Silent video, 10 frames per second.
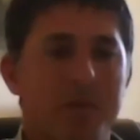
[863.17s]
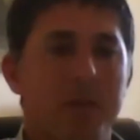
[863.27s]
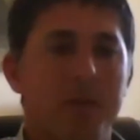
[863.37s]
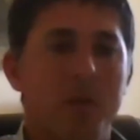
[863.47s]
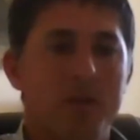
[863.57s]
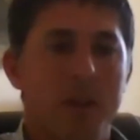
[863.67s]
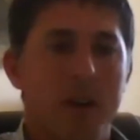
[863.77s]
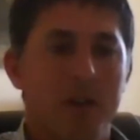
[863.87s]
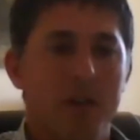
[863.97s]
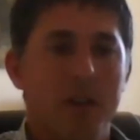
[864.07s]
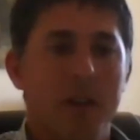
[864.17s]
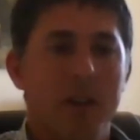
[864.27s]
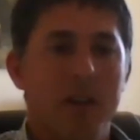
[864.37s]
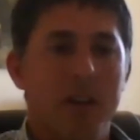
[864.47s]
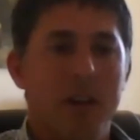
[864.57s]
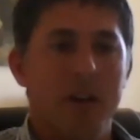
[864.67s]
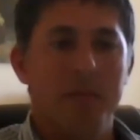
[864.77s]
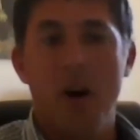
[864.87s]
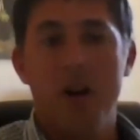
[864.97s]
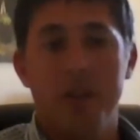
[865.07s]
We've also
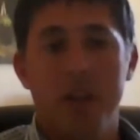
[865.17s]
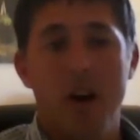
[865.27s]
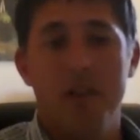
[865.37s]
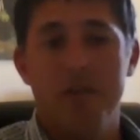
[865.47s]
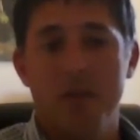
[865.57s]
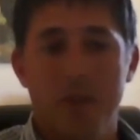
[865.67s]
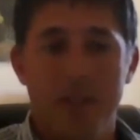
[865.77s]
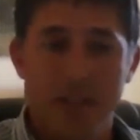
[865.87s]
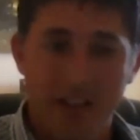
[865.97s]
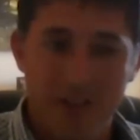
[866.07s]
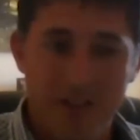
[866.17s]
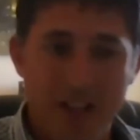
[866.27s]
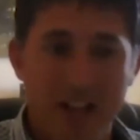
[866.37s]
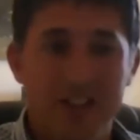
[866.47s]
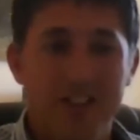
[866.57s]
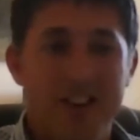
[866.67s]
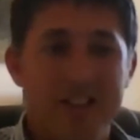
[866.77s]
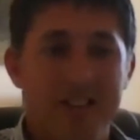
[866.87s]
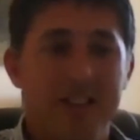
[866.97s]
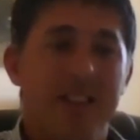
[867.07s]
over COVID, we did a lot of
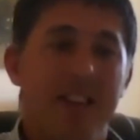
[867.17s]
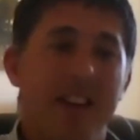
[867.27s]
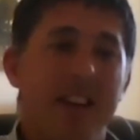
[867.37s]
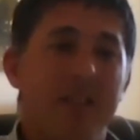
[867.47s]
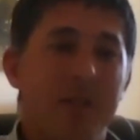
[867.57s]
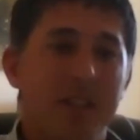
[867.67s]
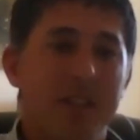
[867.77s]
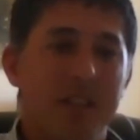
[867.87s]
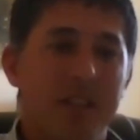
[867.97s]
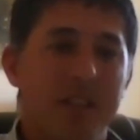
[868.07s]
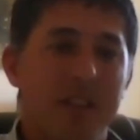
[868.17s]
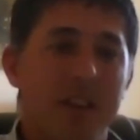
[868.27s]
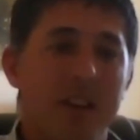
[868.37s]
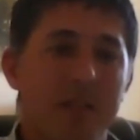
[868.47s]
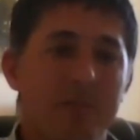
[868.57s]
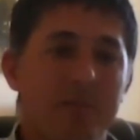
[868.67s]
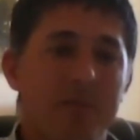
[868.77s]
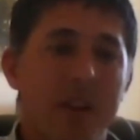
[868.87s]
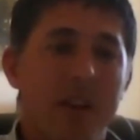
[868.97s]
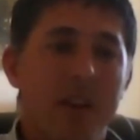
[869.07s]
sanitizer. We did
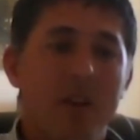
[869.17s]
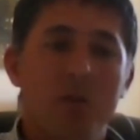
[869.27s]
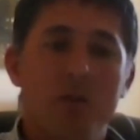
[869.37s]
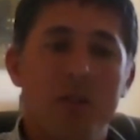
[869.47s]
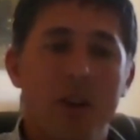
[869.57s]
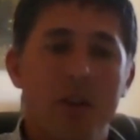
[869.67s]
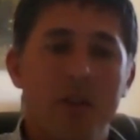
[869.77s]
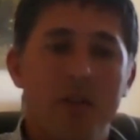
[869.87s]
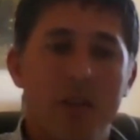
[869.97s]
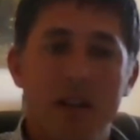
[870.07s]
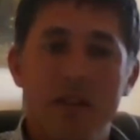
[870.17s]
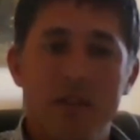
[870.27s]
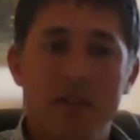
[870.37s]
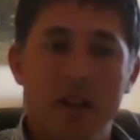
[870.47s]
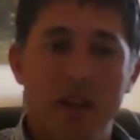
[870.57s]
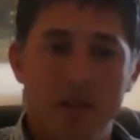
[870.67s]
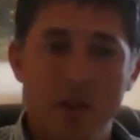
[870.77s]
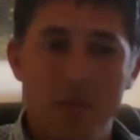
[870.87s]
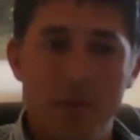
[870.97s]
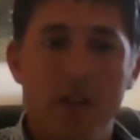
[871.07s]
also a
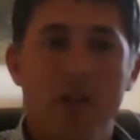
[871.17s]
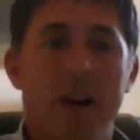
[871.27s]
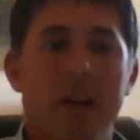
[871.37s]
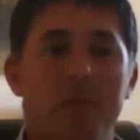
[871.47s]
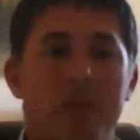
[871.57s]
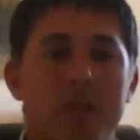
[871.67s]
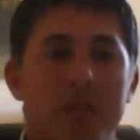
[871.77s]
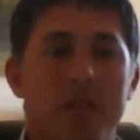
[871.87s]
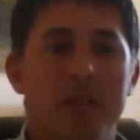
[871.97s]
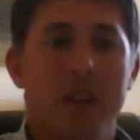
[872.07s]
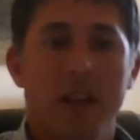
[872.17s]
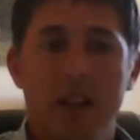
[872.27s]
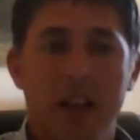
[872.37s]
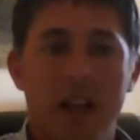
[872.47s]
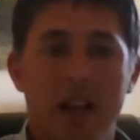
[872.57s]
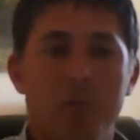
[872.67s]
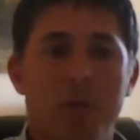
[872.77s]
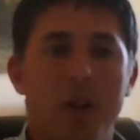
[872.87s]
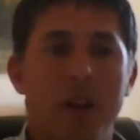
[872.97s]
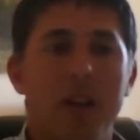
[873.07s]
derma cream, which is healing hand and
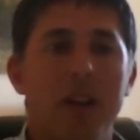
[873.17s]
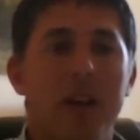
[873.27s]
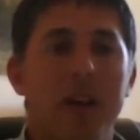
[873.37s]
body.